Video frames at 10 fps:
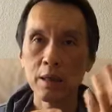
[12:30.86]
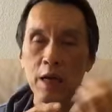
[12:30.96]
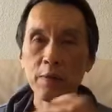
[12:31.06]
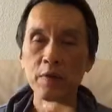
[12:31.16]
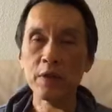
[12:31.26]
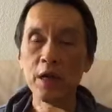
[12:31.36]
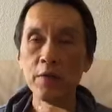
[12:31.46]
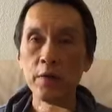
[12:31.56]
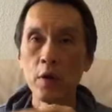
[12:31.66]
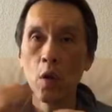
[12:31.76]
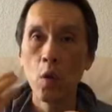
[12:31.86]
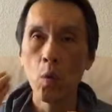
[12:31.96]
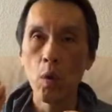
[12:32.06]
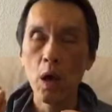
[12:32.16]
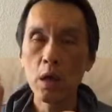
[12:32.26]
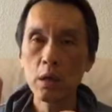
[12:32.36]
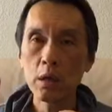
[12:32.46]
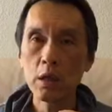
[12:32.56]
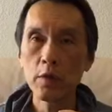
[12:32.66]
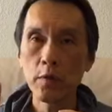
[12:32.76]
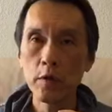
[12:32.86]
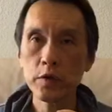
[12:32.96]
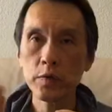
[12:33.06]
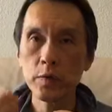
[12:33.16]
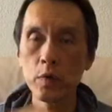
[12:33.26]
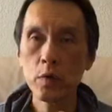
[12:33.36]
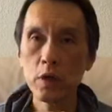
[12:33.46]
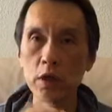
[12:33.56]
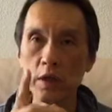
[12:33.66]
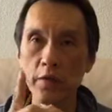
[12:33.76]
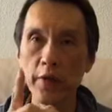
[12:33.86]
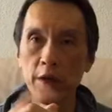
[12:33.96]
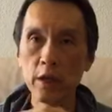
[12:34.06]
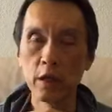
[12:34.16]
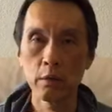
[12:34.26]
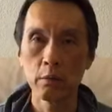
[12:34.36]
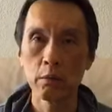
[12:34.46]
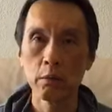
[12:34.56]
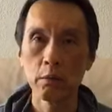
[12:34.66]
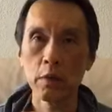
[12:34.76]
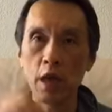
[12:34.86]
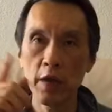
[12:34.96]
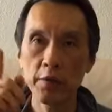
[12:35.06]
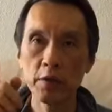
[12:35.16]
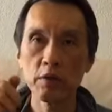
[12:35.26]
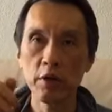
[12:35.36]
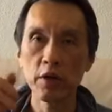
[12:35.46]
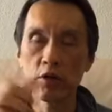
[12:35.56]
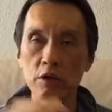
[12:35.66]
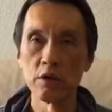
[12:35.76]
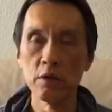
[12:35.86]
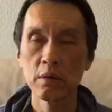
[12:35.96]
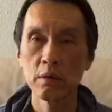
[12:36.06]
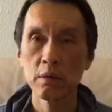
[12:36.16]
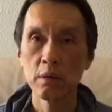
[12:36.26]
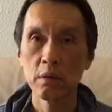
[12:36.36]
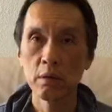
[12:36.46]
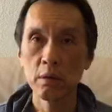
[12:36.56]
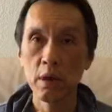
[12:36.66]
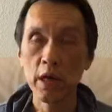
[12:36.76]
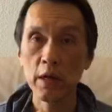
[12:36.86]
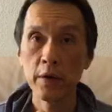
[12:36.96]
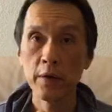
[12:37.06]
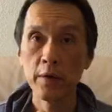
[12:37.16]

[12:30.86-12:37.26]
type of stuff, while the forceful is a vector. It has its directions. Okay?